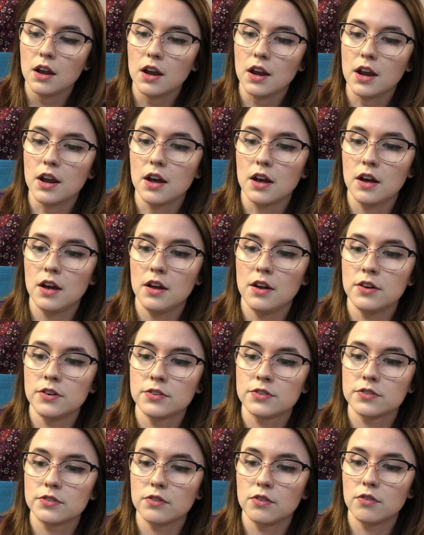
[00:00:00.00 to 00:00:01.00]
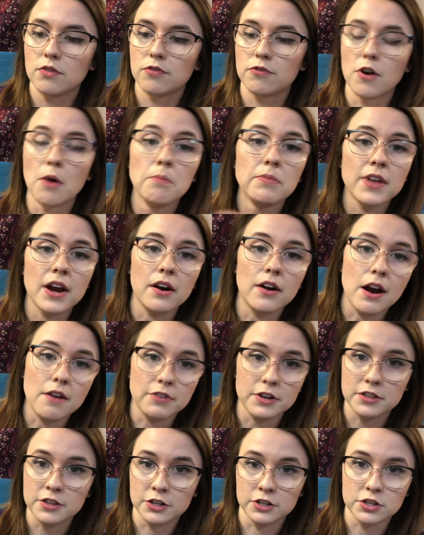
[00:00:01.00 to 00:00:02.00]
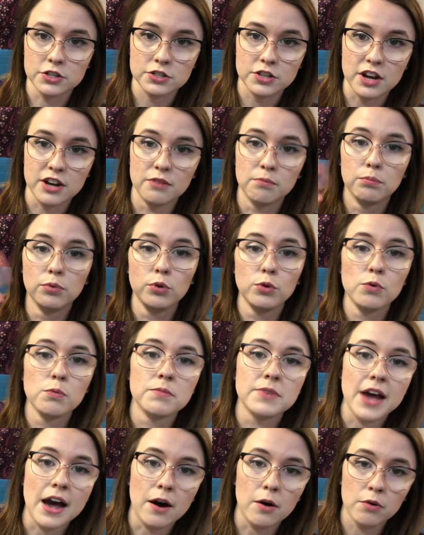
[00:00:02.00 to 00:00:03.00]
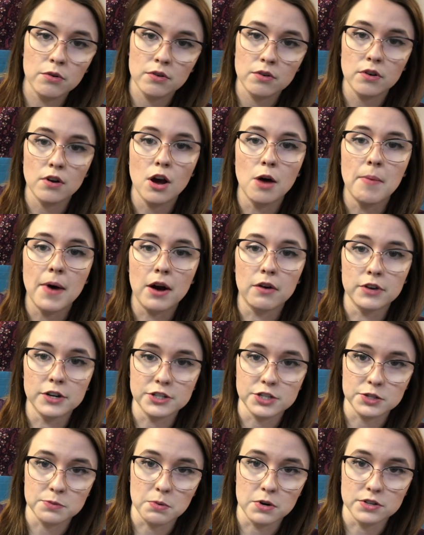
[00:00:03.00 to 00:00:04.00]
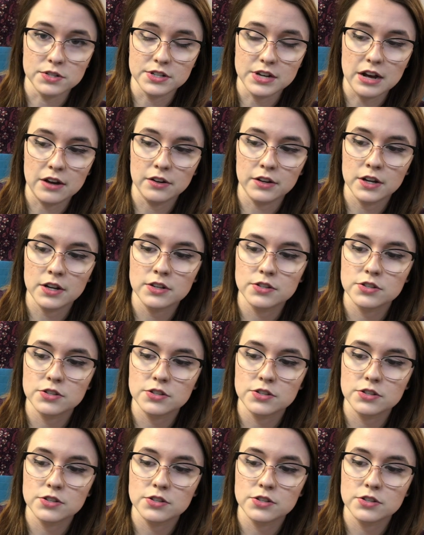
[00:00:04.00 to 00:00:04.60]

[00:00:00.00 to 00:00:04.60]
And from there, everything just kind of bloomed out about Reese's personality.